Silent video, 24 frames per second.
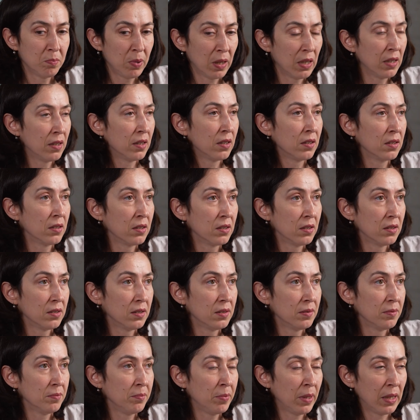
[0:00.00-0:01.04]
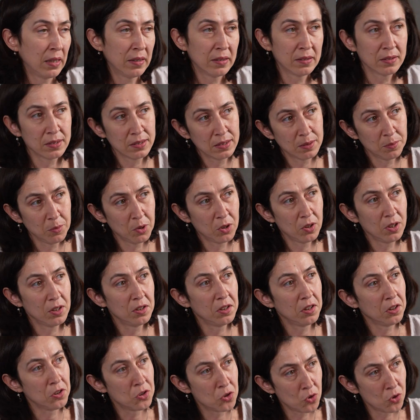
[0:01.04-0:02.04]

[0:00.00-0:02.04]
building a community.